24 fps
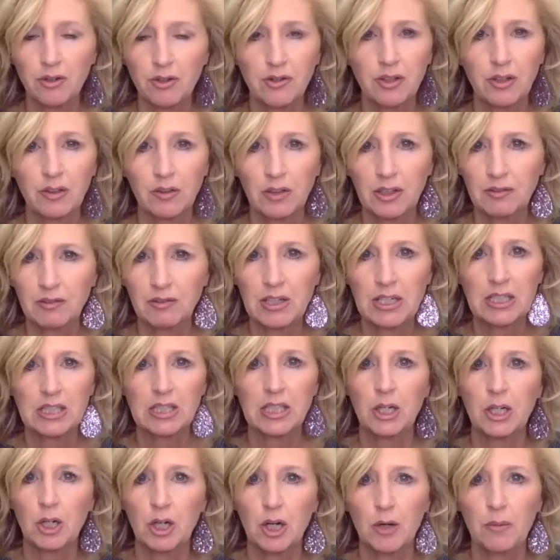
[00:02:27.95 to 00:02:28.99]
the lifting
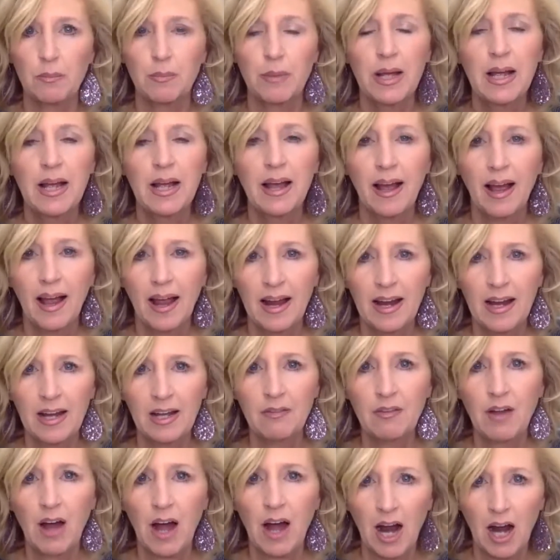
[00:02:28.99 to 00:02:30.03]
serum,
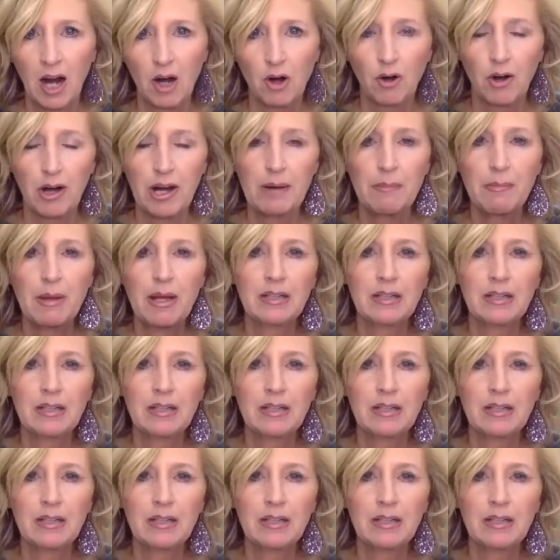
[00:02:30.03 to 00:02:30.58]
and the eye cream.